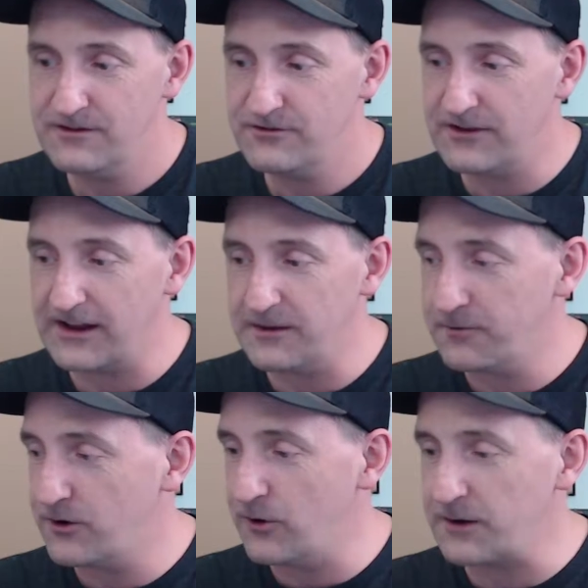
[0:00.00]
Let's take a
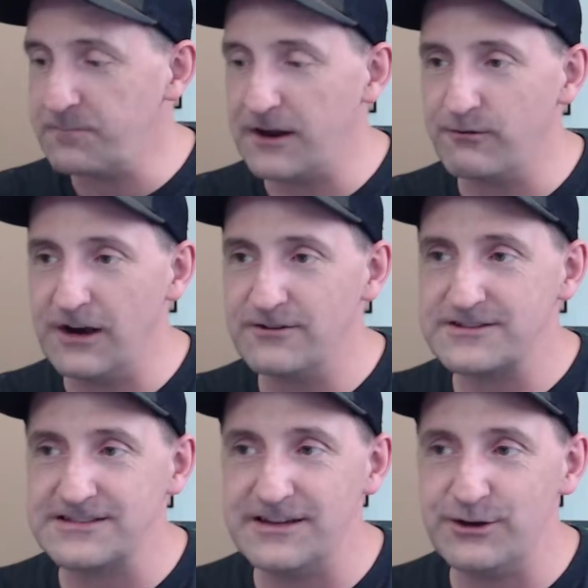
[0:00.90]
quick peek around,
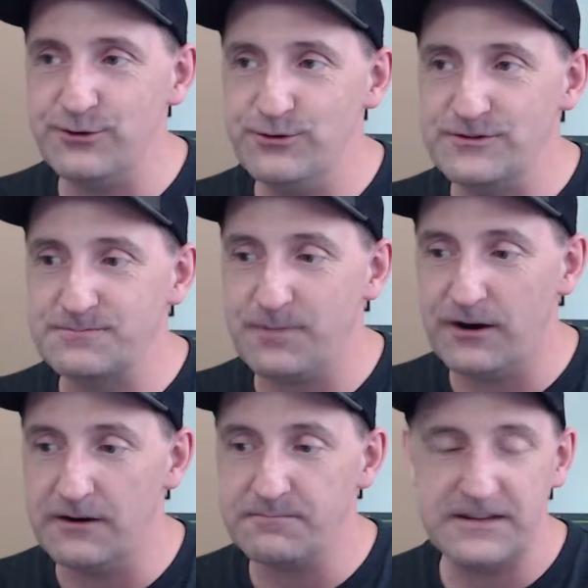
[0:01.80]
see who's
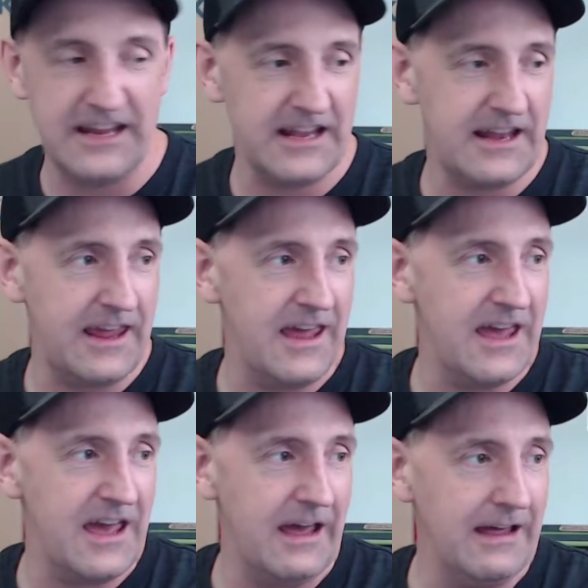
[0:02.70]
popped in,
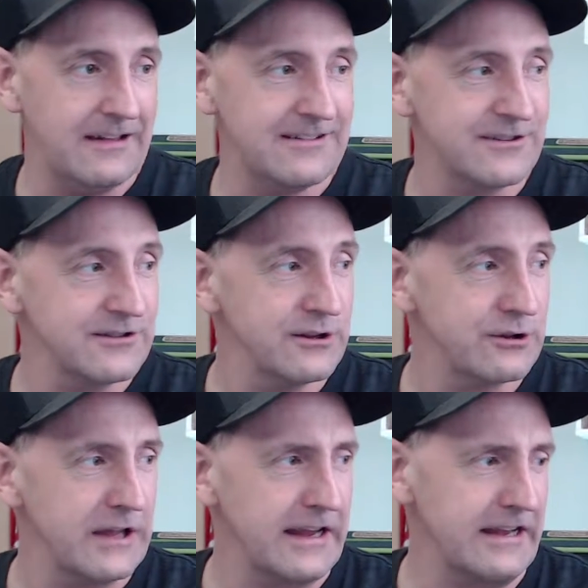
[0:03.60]
and doesn't
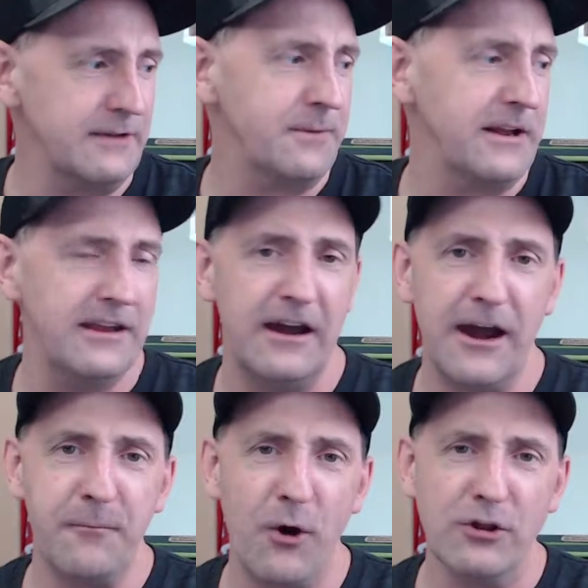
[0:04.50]
look like anybody.
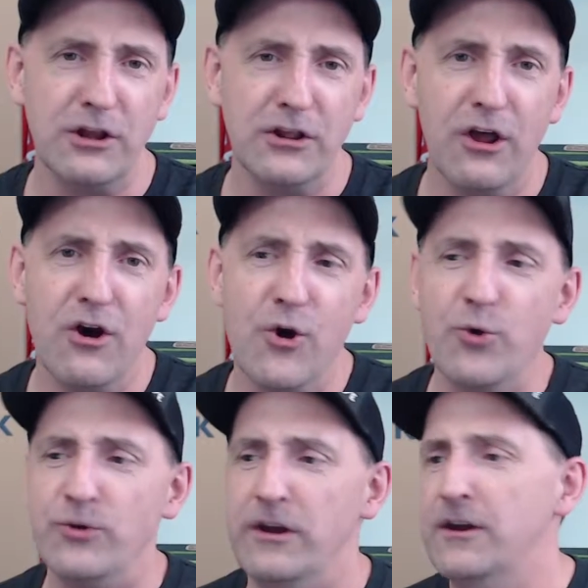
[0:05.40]
I'm all
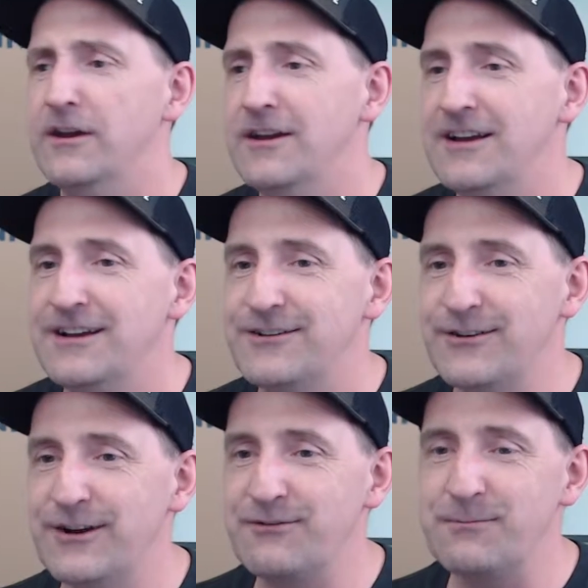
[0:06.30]
alone.
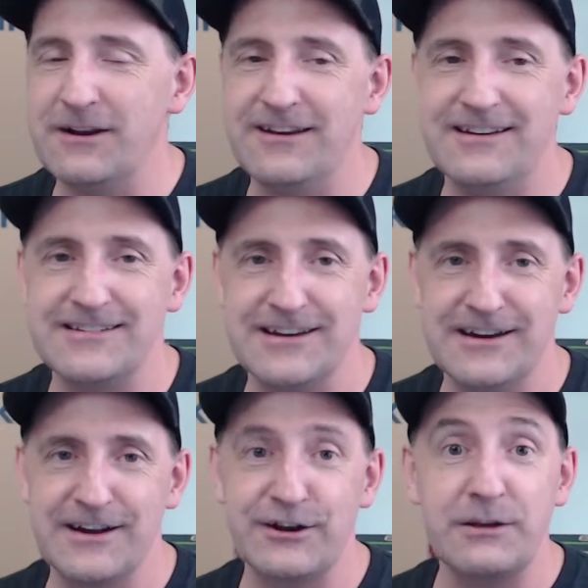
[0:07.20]
So everybody's
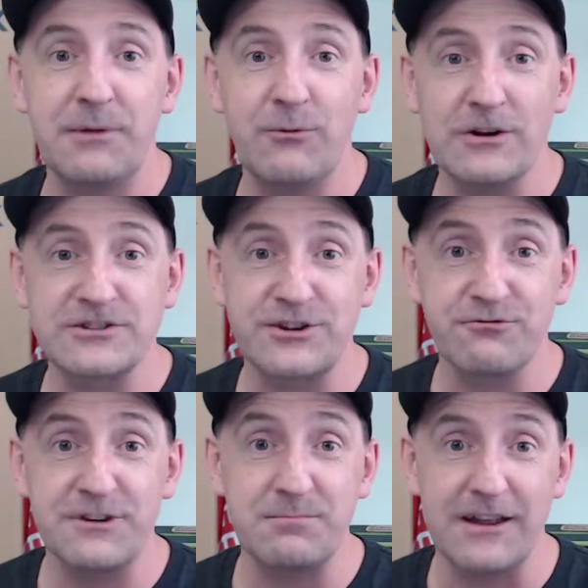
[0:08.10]
uh, going to be watching the
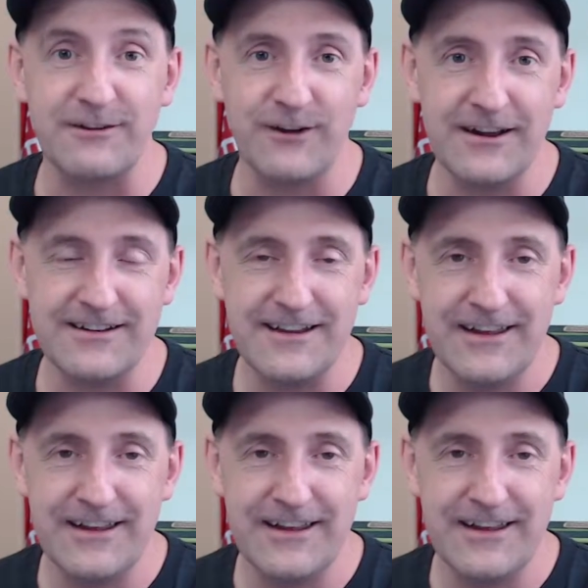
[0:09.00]
replay, right?